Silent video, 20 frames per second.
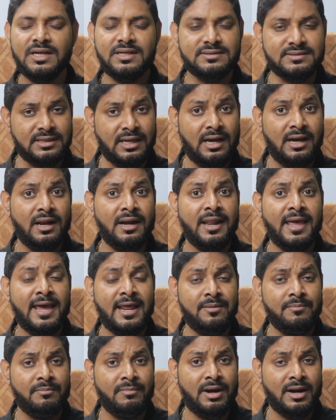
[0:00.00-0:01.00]
Sun
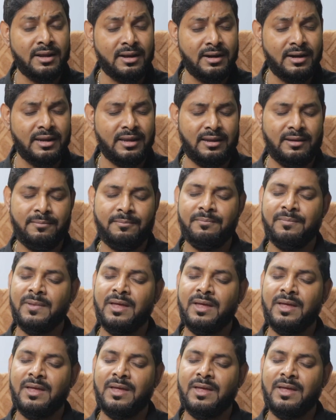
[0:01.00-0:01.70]
and Mercury,